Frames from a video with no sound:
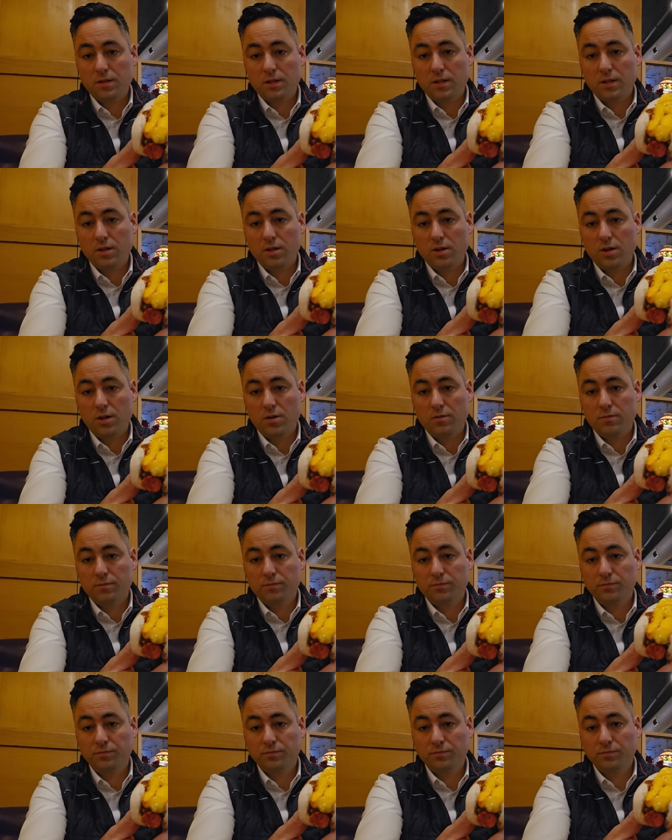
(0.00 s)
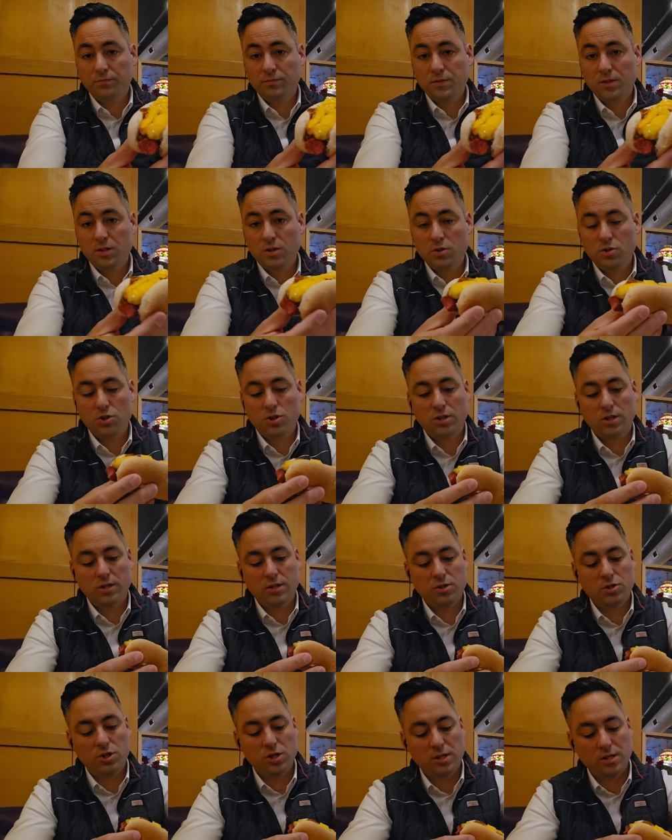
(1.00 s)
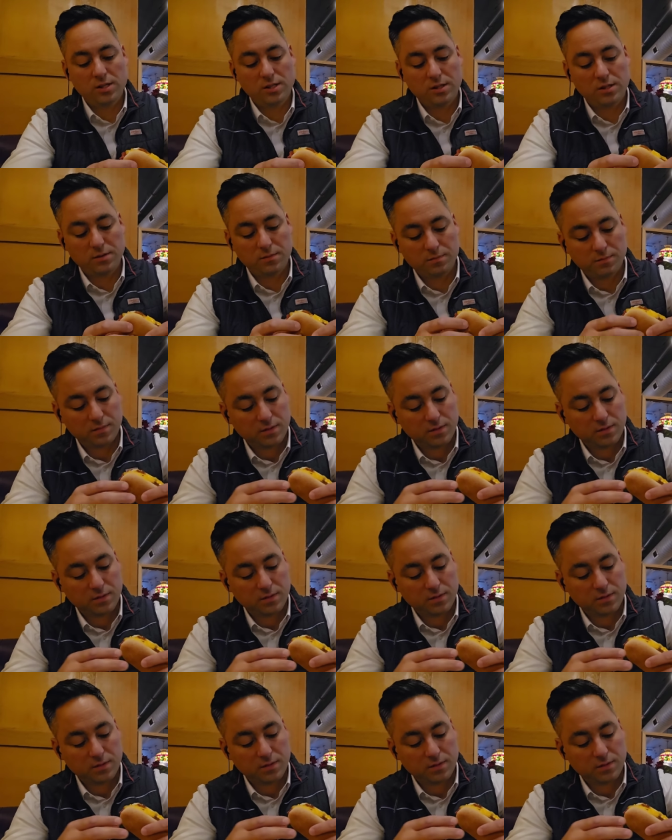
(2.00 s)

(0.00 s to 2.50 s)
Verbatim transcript: There you go. Chili cheese.